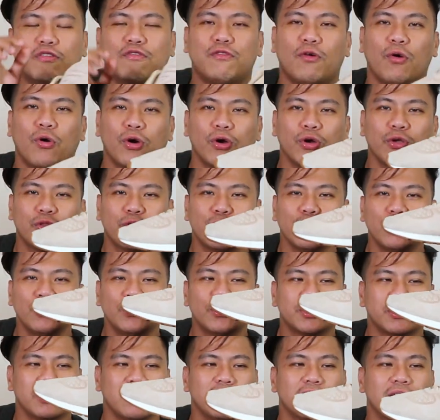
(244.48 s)

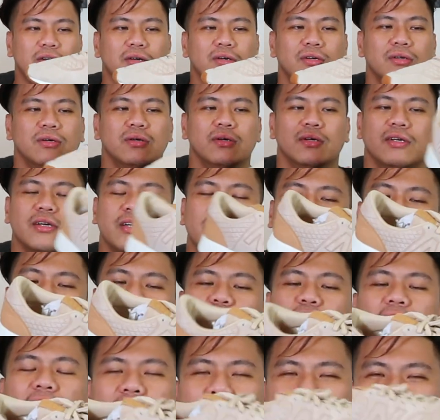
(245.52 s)
420.
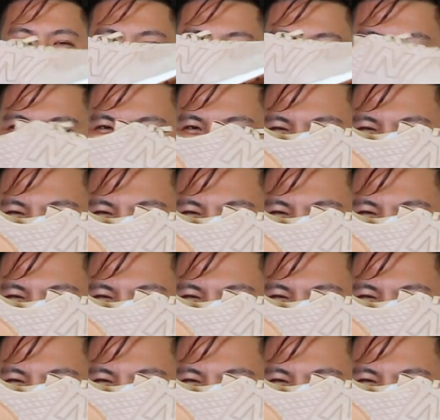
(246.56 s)
So I bought